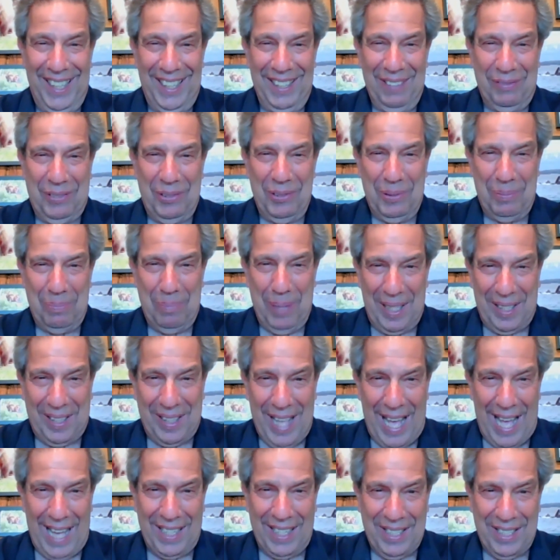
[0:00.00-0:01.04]
I have to
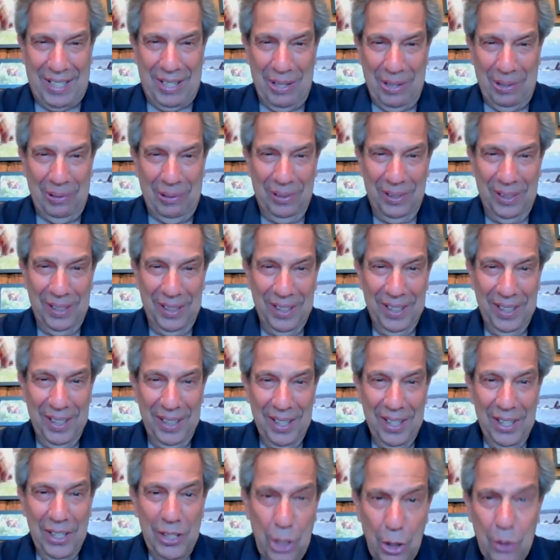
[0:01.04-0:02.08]
admit that too.
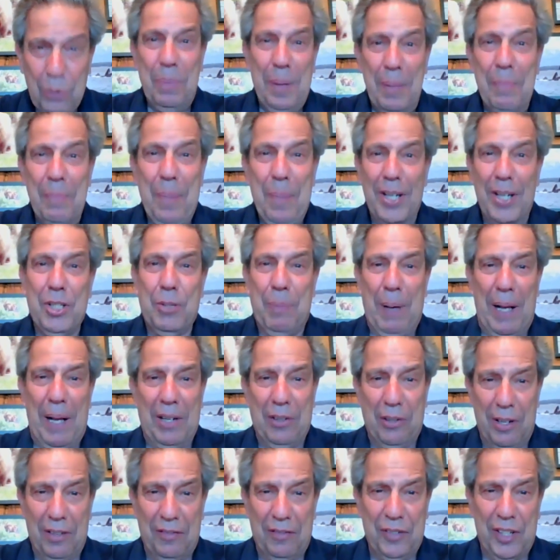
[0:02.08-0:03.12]
You'd be much
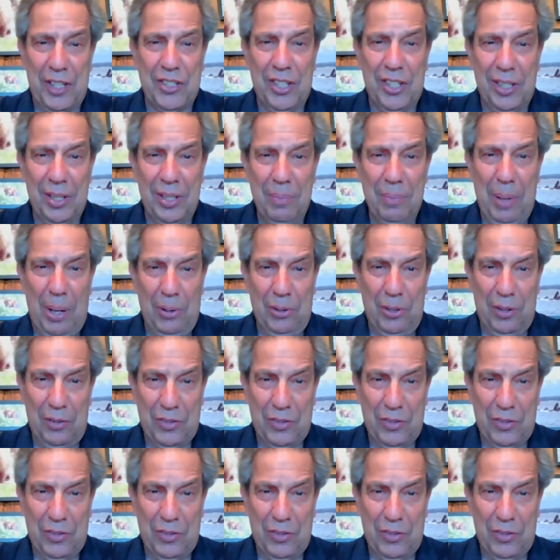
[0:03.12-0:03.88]
better at fixing the